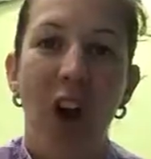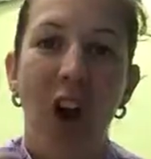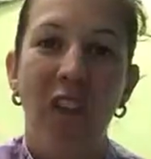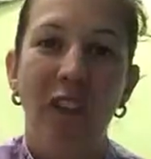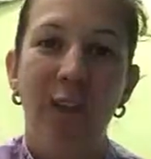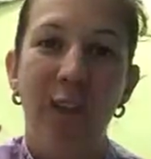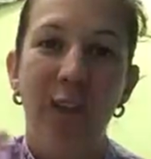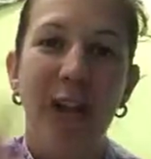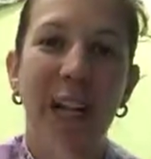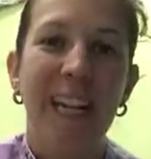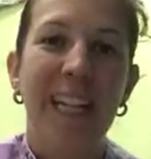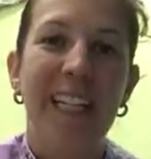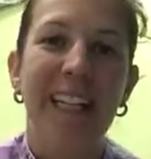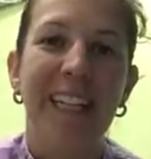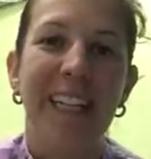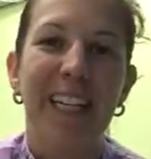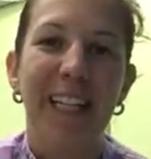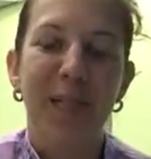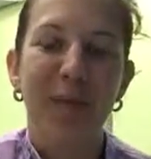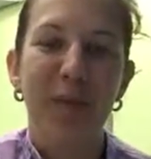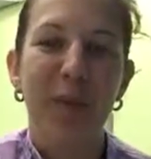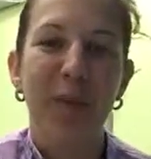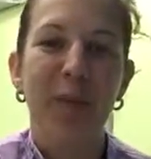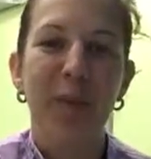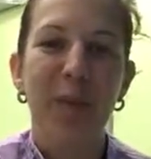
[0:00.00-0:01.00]
Hi everybody, Leah
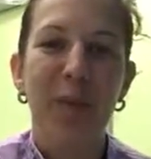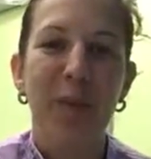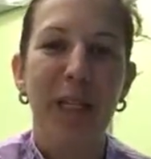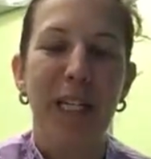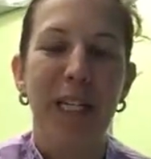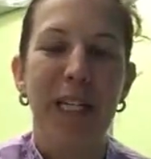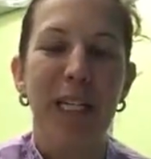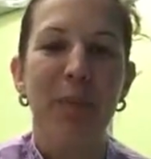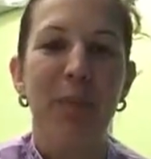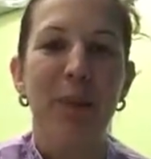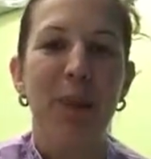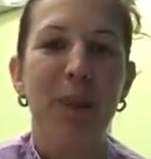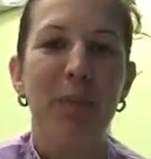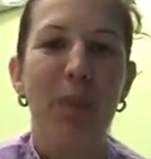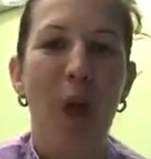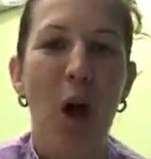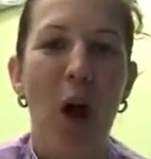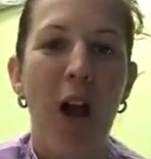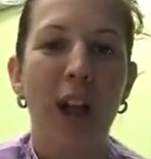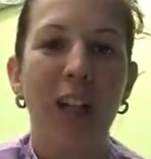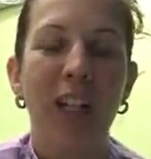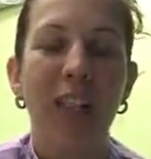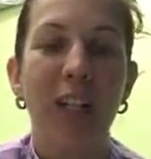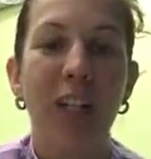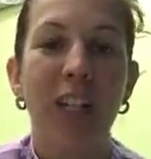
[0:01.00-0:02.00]
Smith from Leah Smith
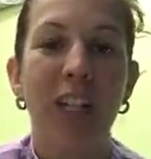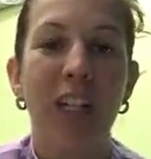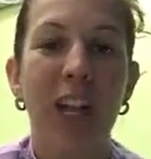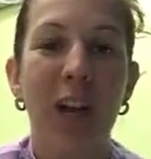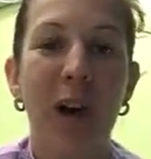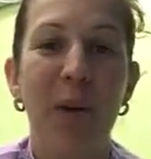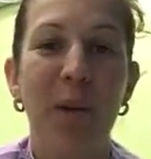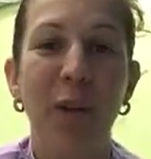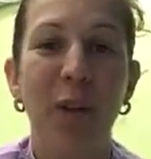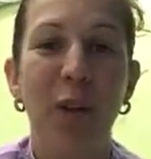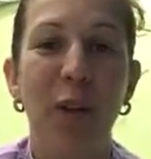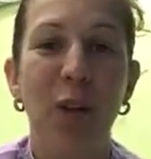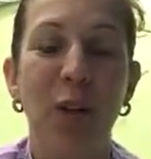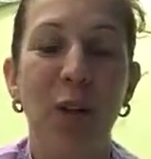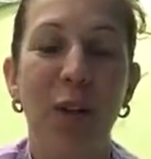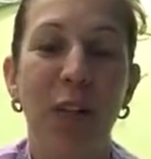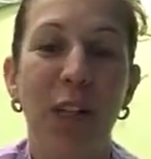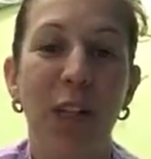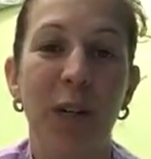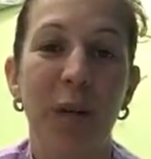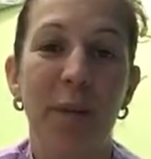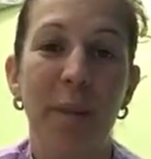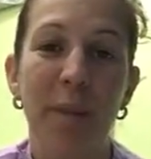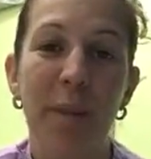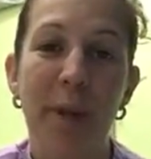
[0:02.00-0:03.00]
Bite. So today I want to talk a
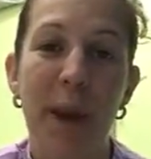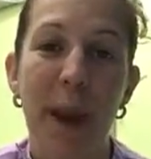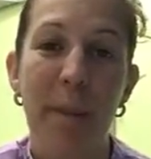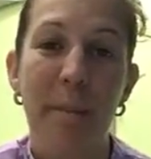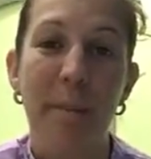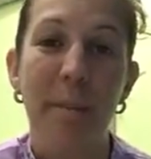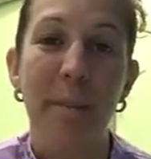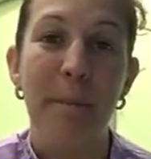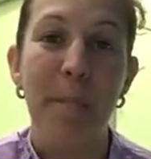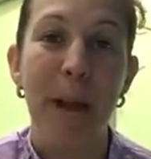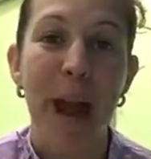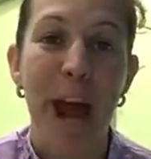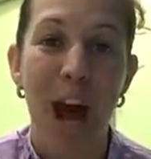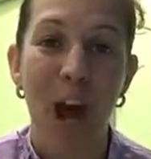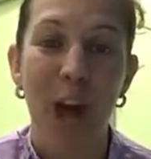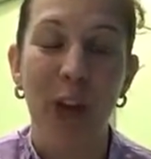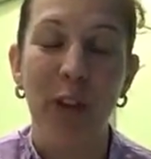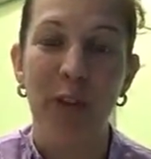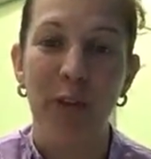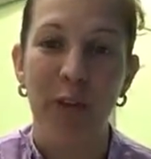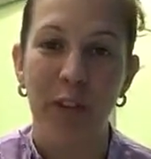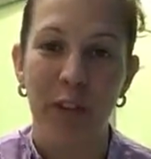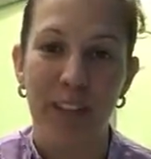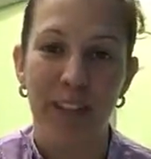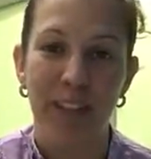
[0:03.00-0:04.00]
little bit about
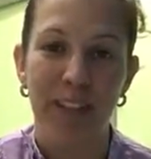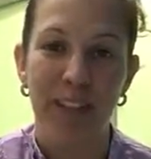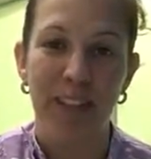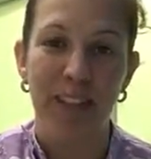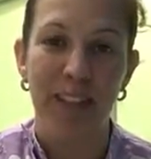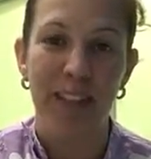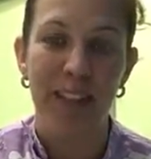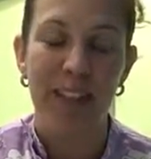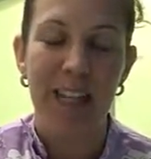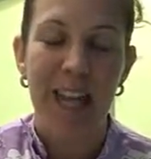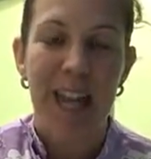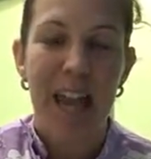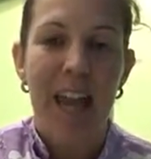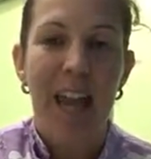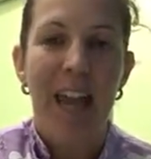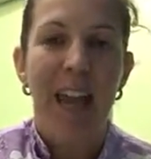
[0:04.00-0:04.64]
mouth rinses.